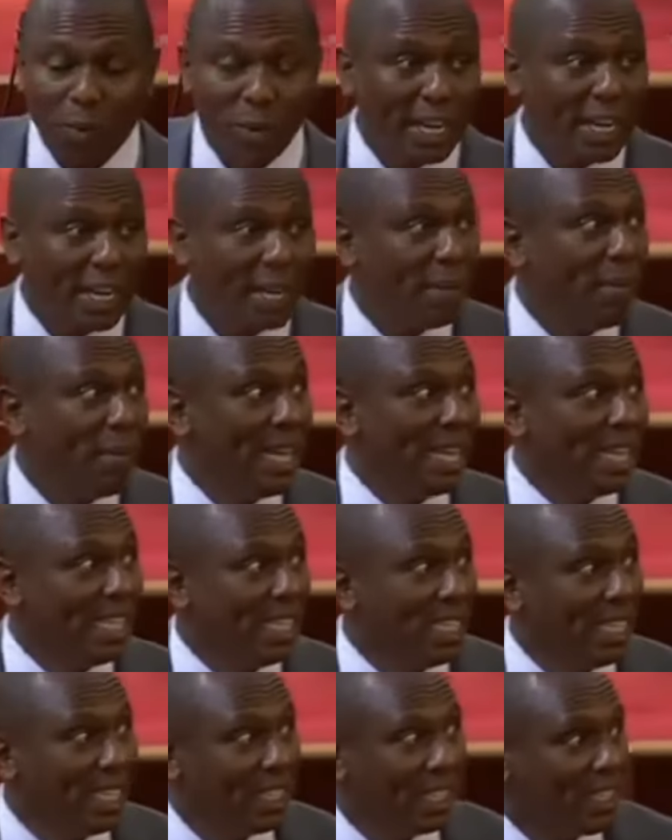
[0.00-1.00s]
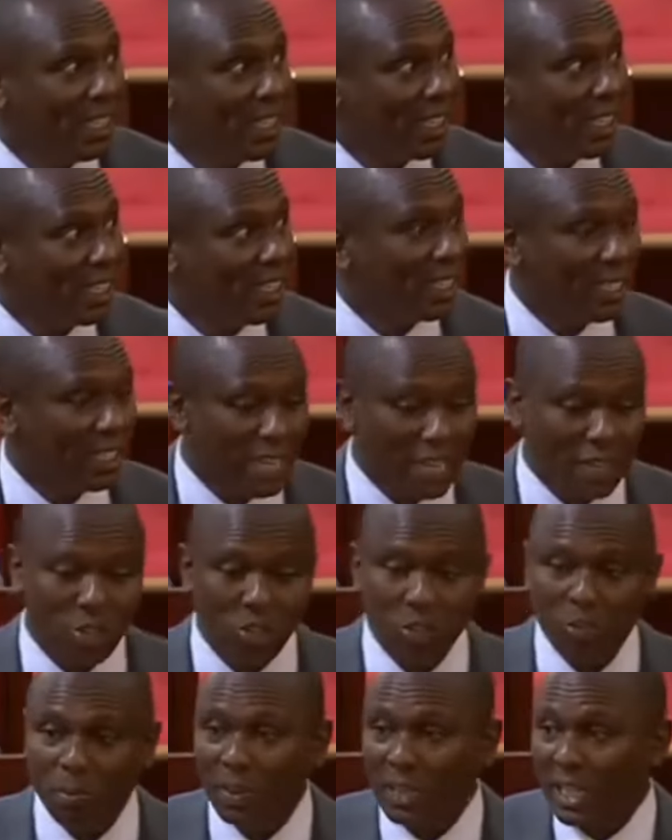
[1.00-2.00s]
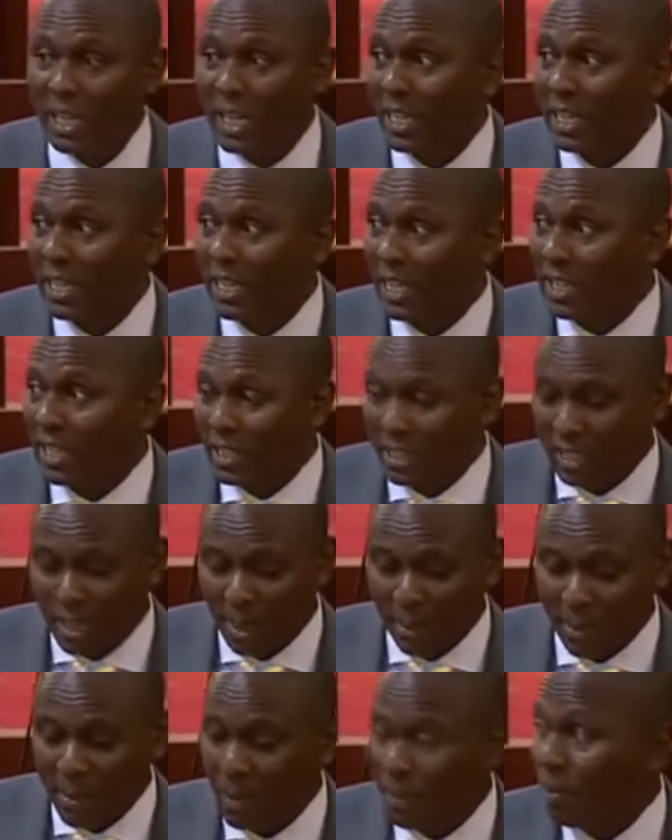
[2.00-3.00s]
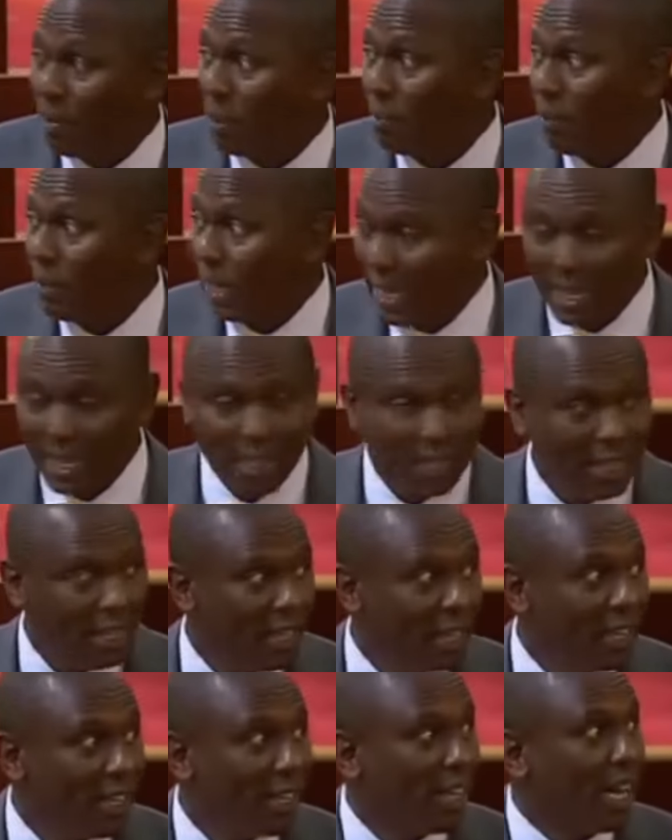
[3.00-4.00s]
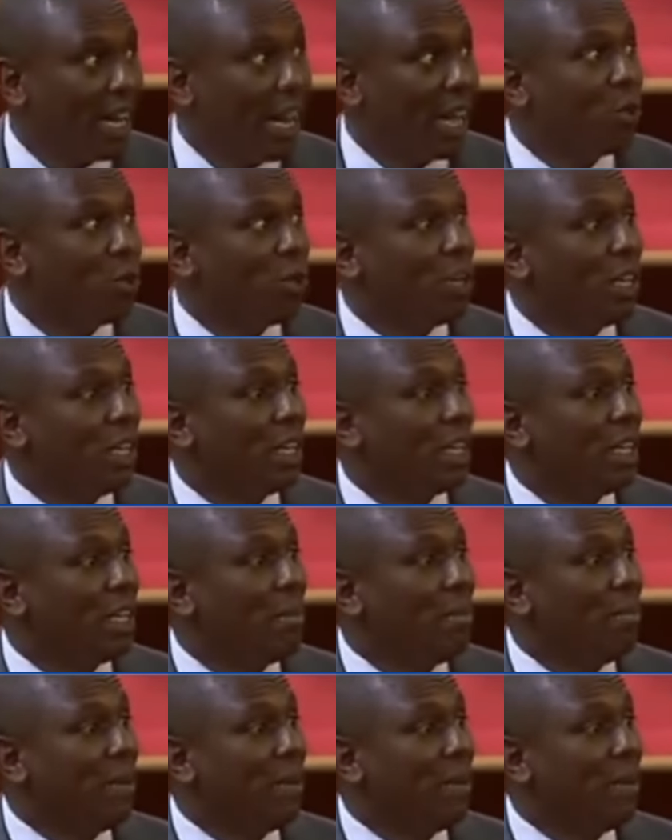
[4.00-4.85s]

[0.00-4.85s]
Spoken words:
we are debating the statute miscellaneous amendment bill. And we